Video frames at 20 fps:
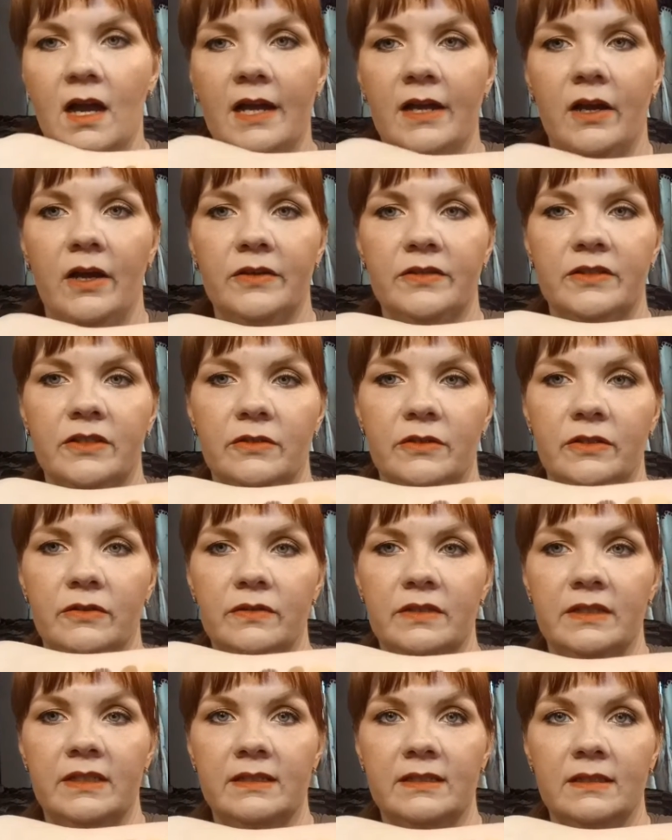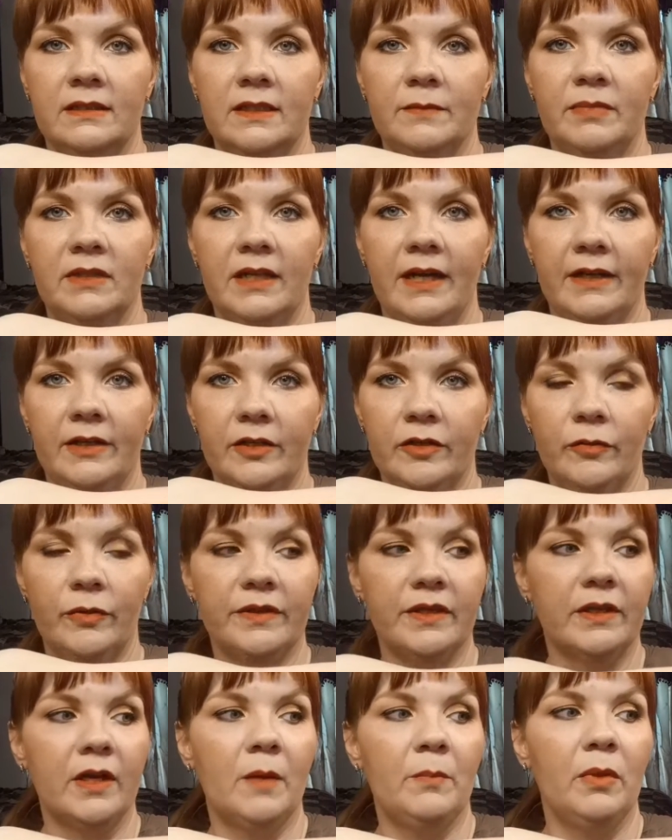I also use it as a lip liner
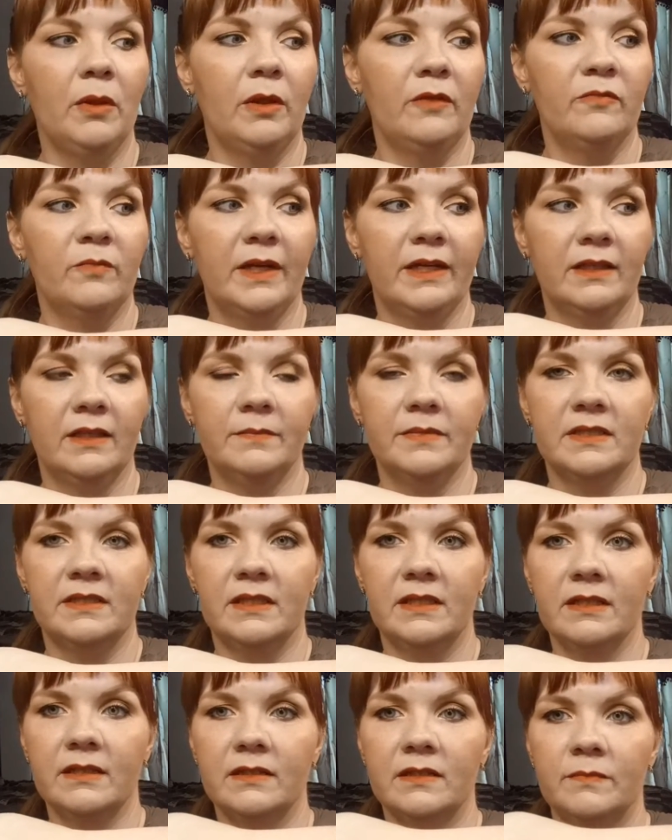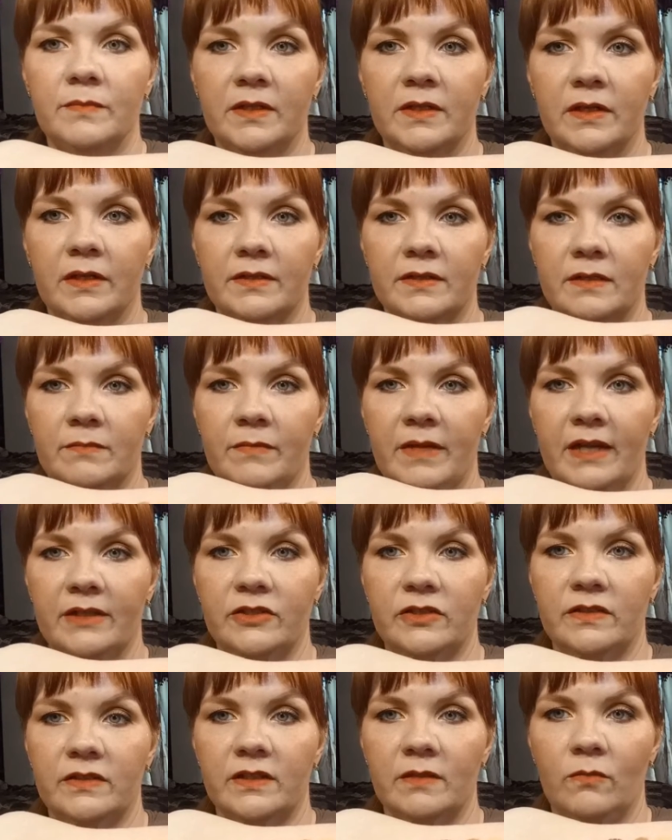with a couple of my lipsticks because it
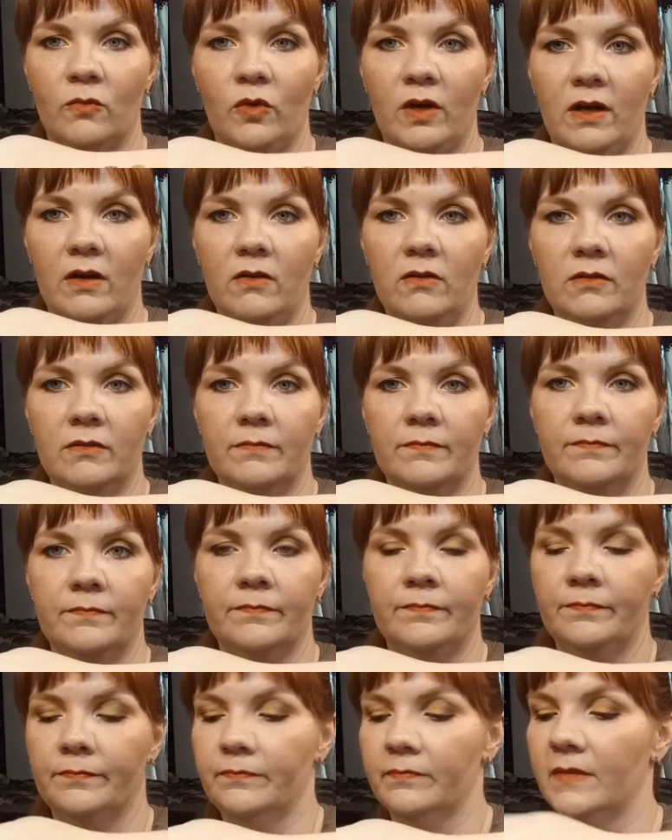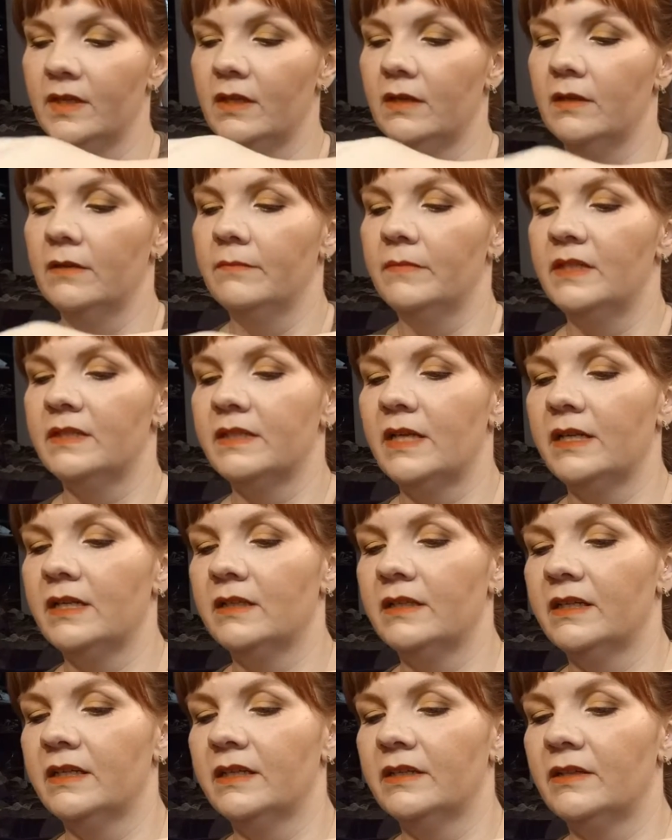matches them well. It's kind
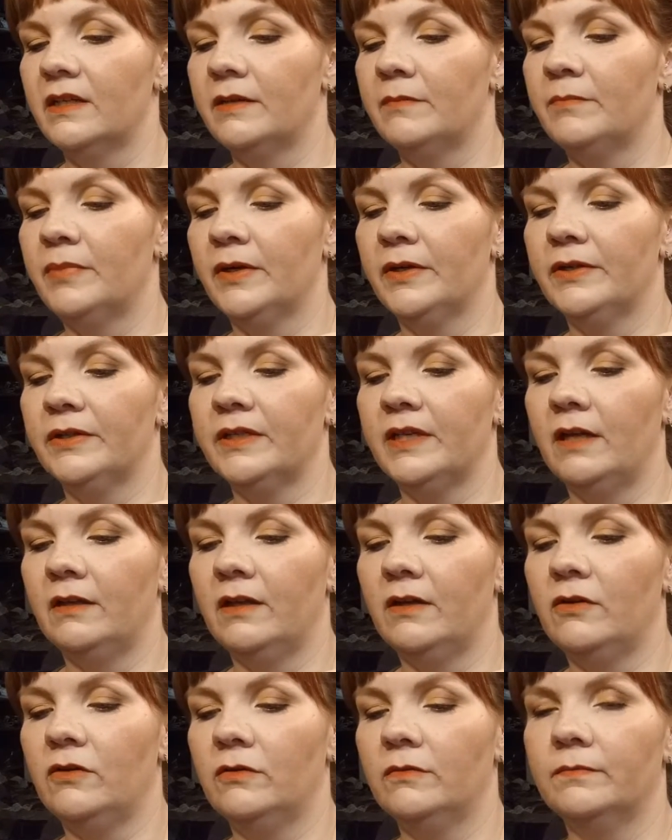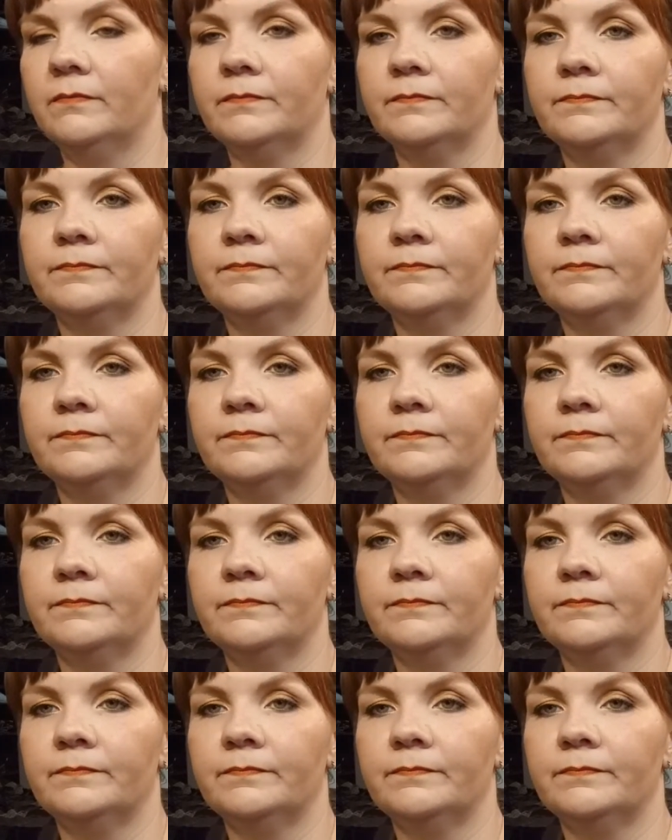of like a burnt yellow.